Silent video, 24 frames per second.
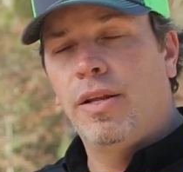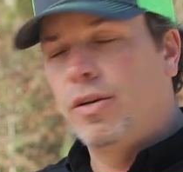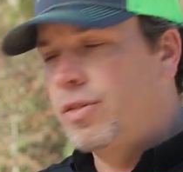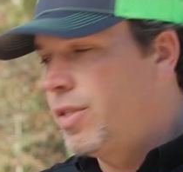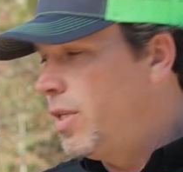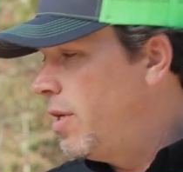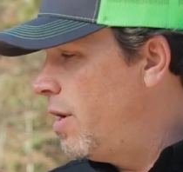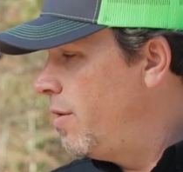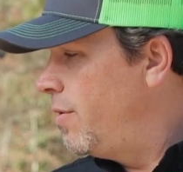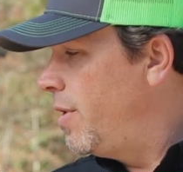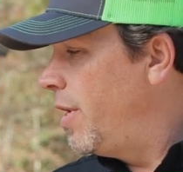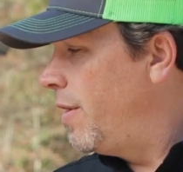
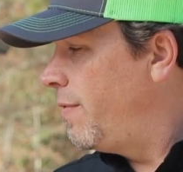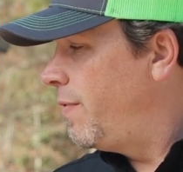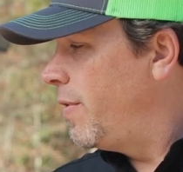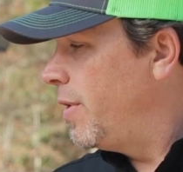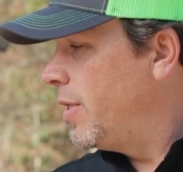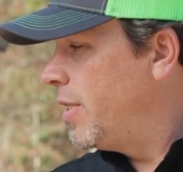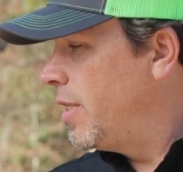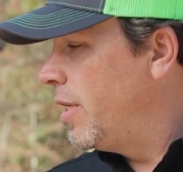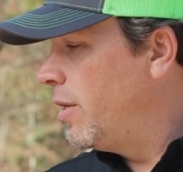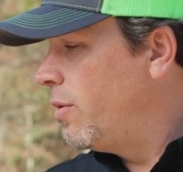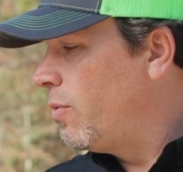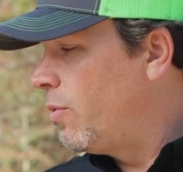There's no
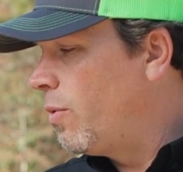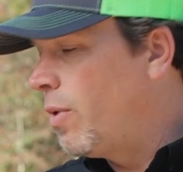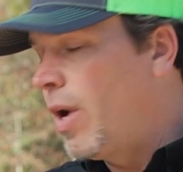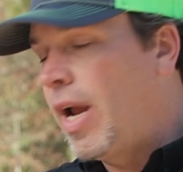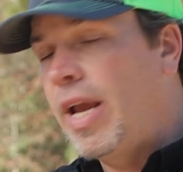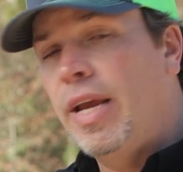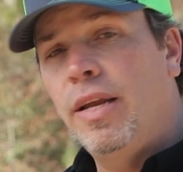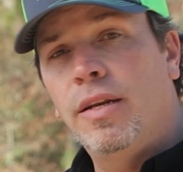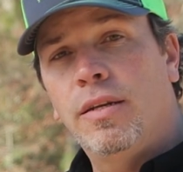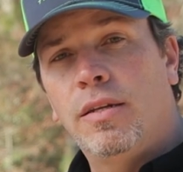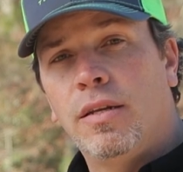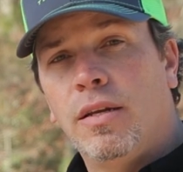difference in
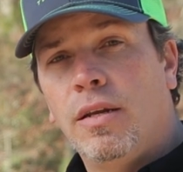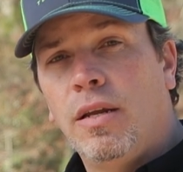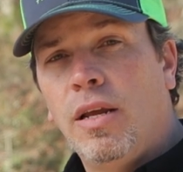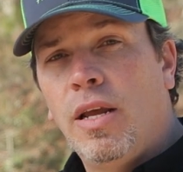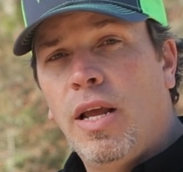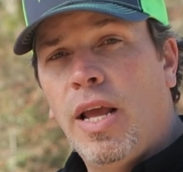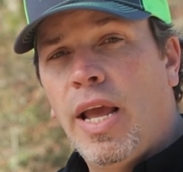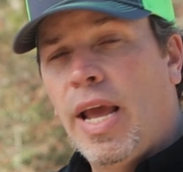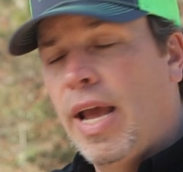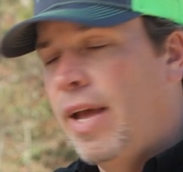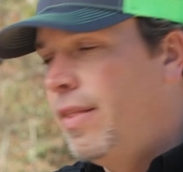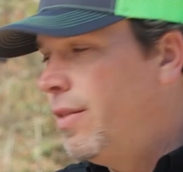rate,
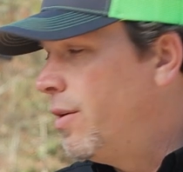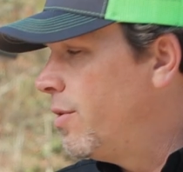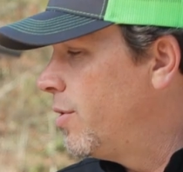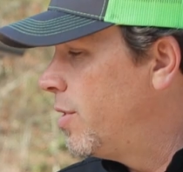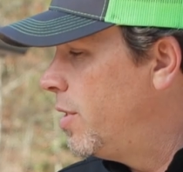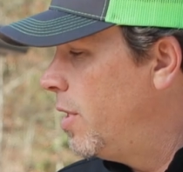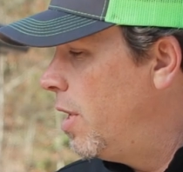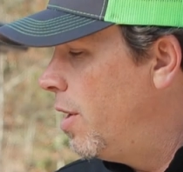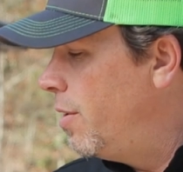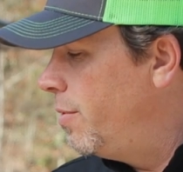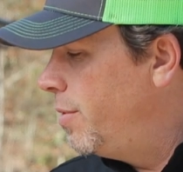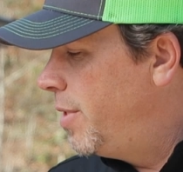and
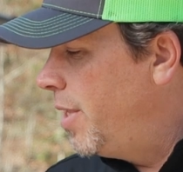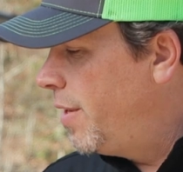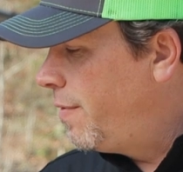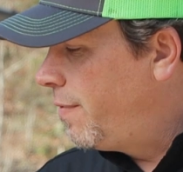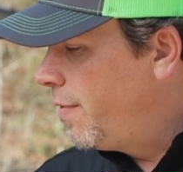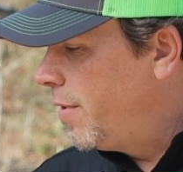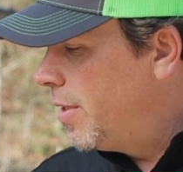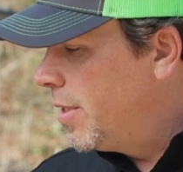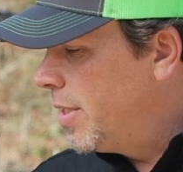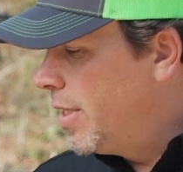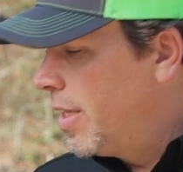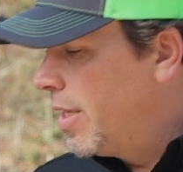there's no
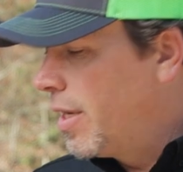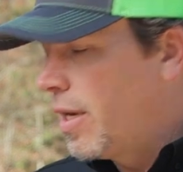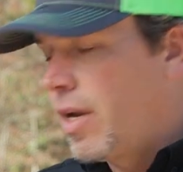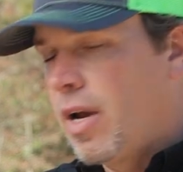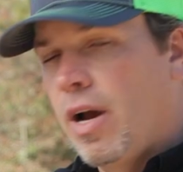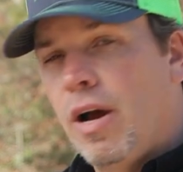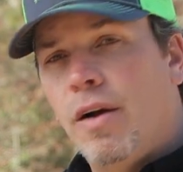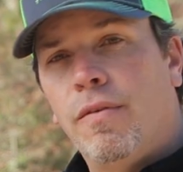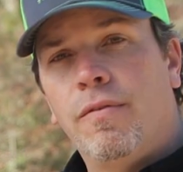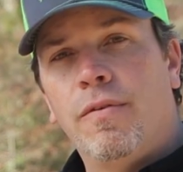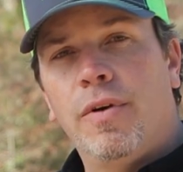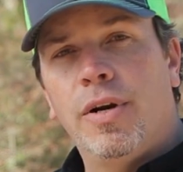difference in
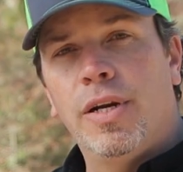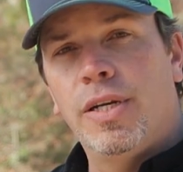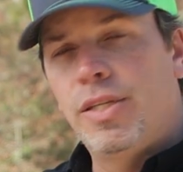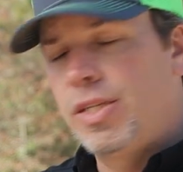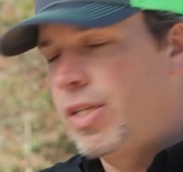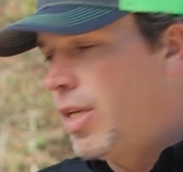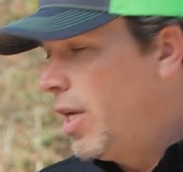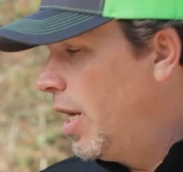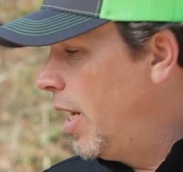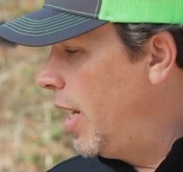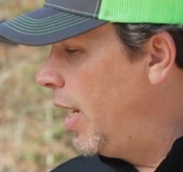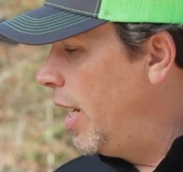
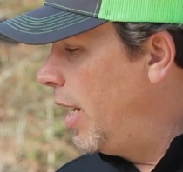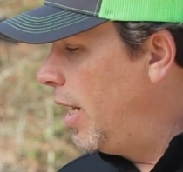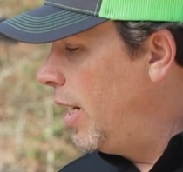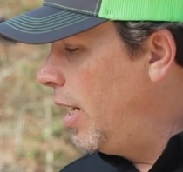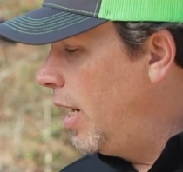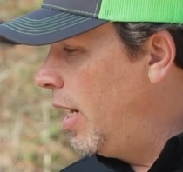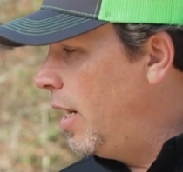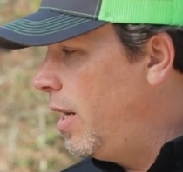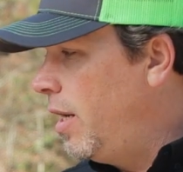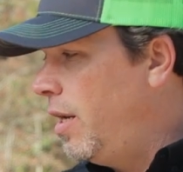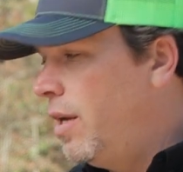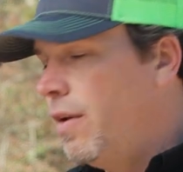coverage in
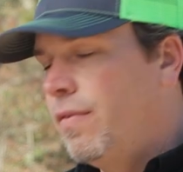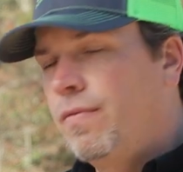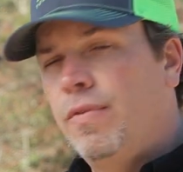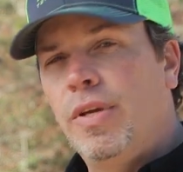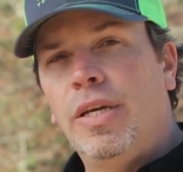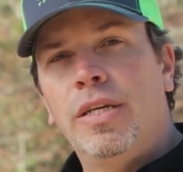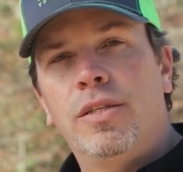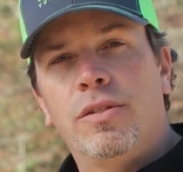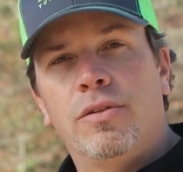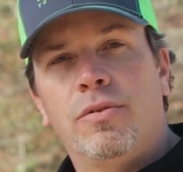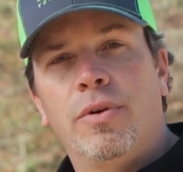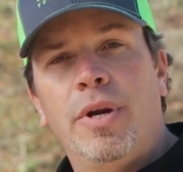any of
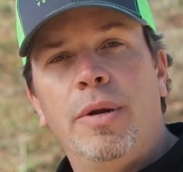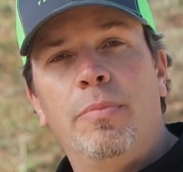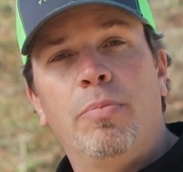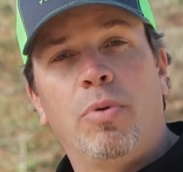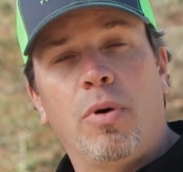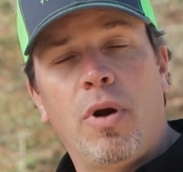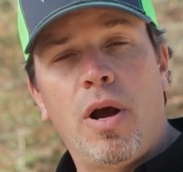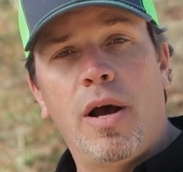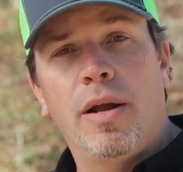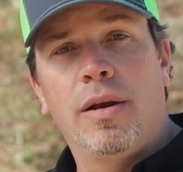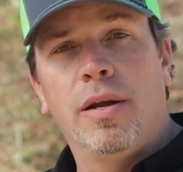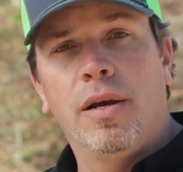these three
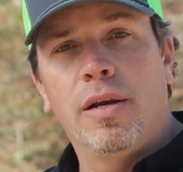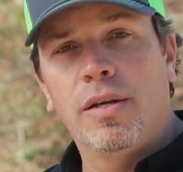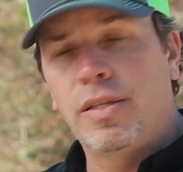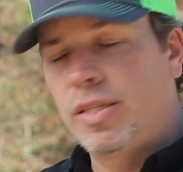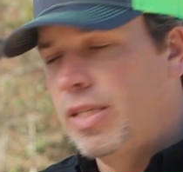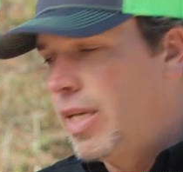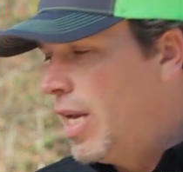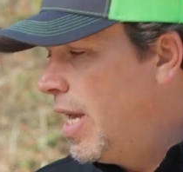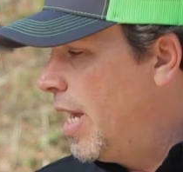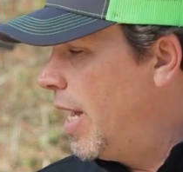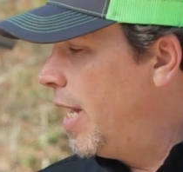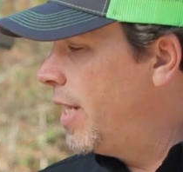
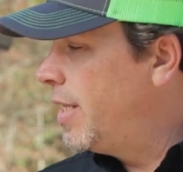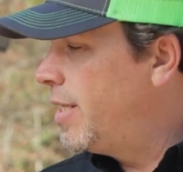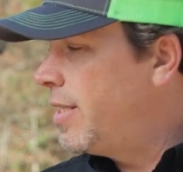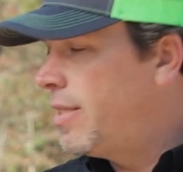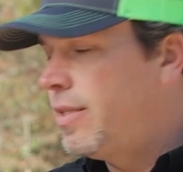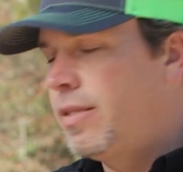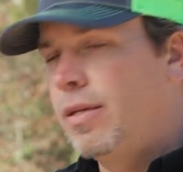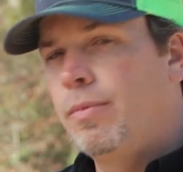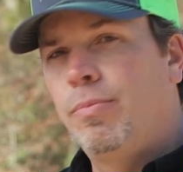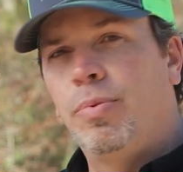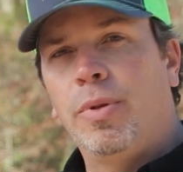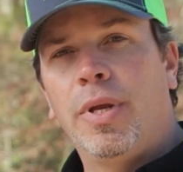products. It's
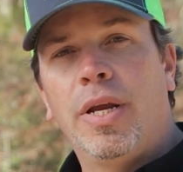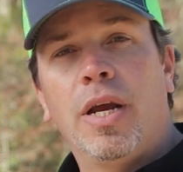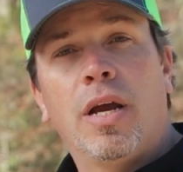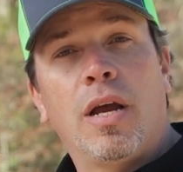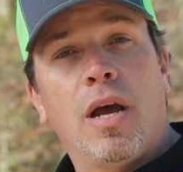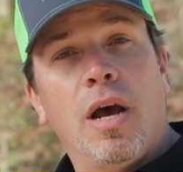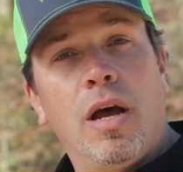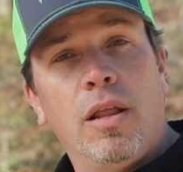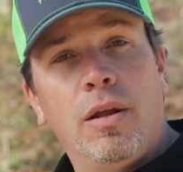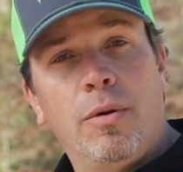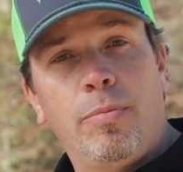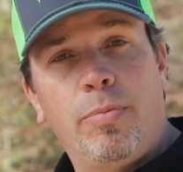simply a
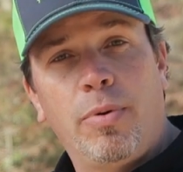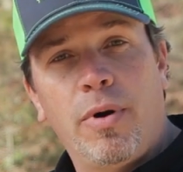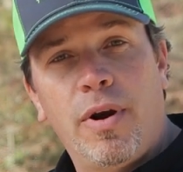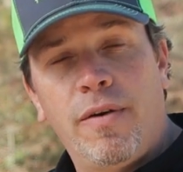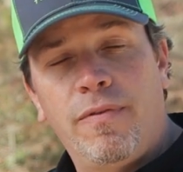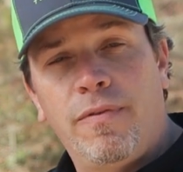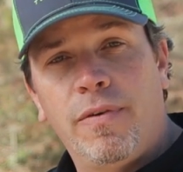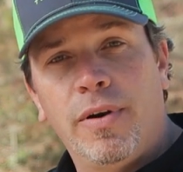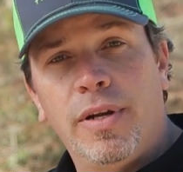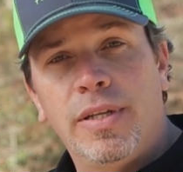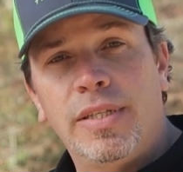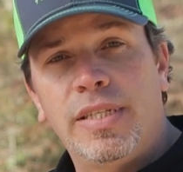color
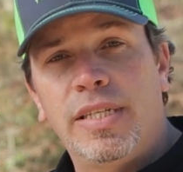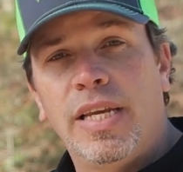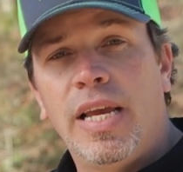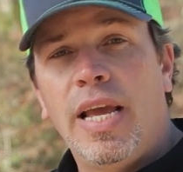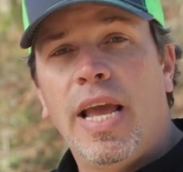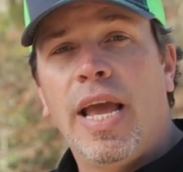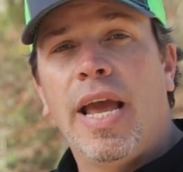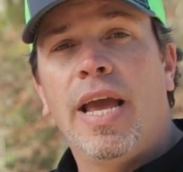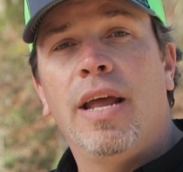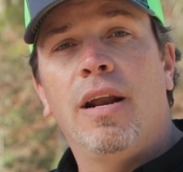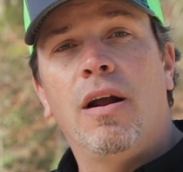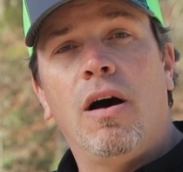preference
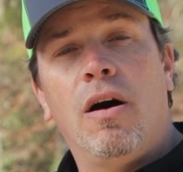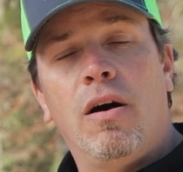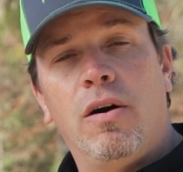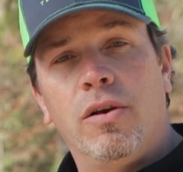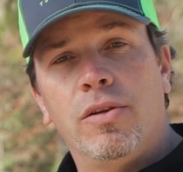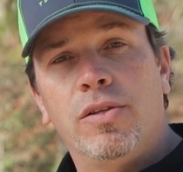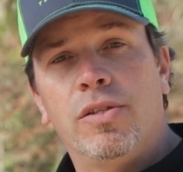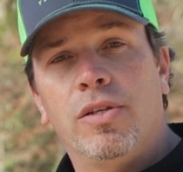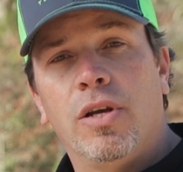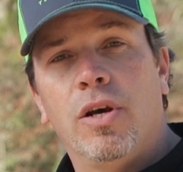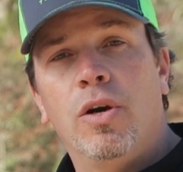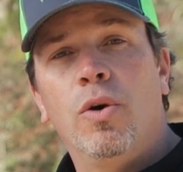and
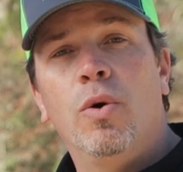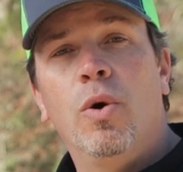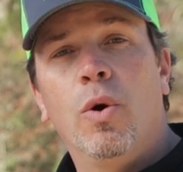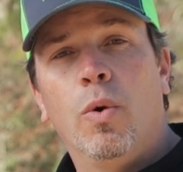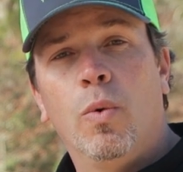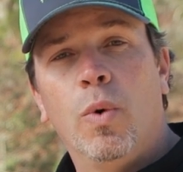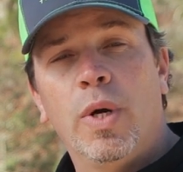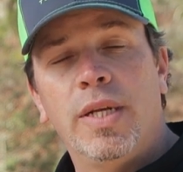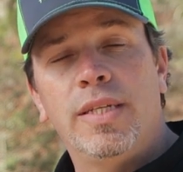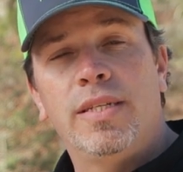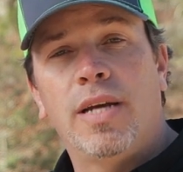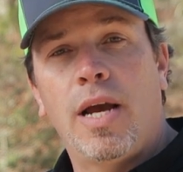also
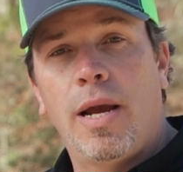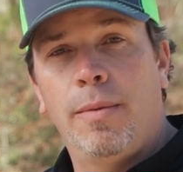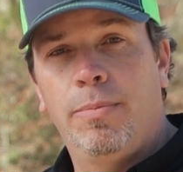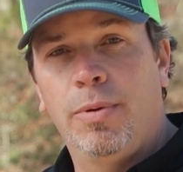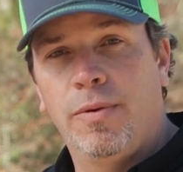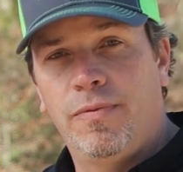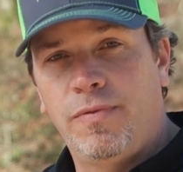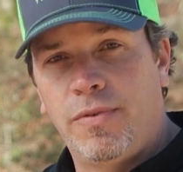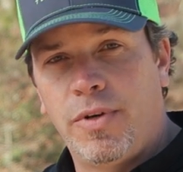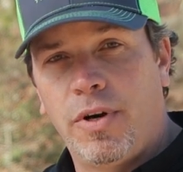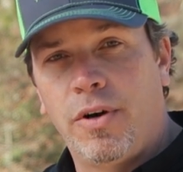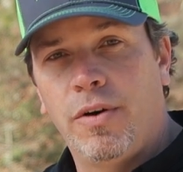what type
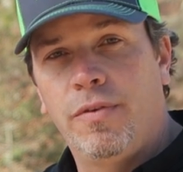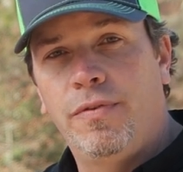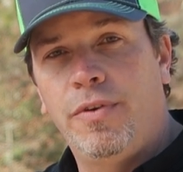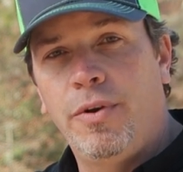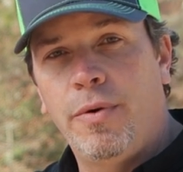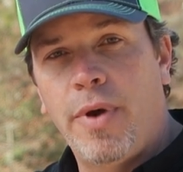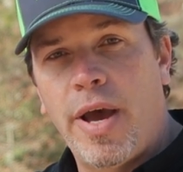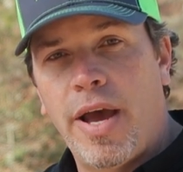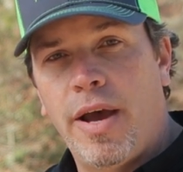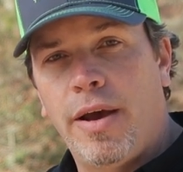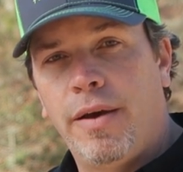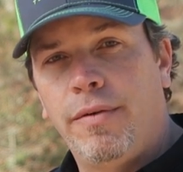of turf you
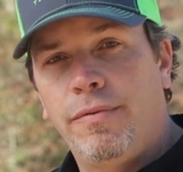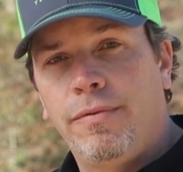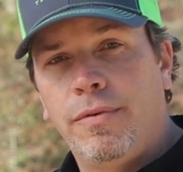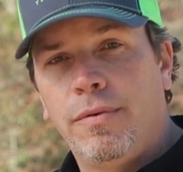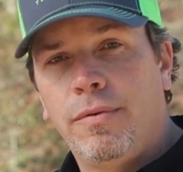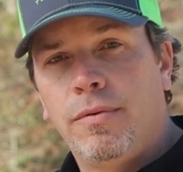have.